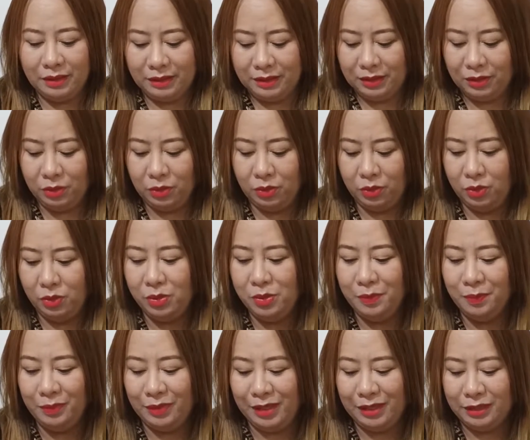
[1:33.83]
So
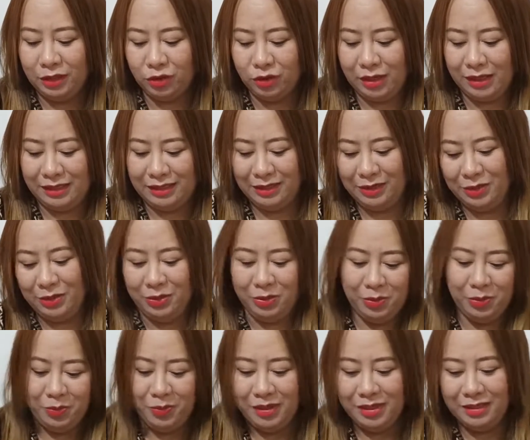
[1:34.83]
let's try to
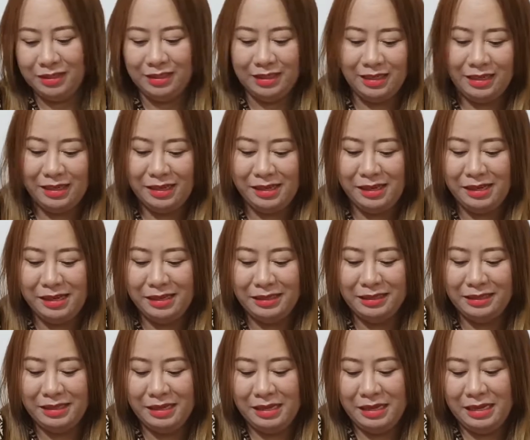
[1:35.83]
open
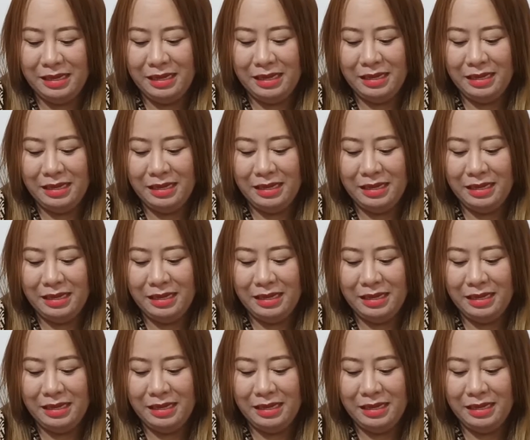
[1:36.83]
this.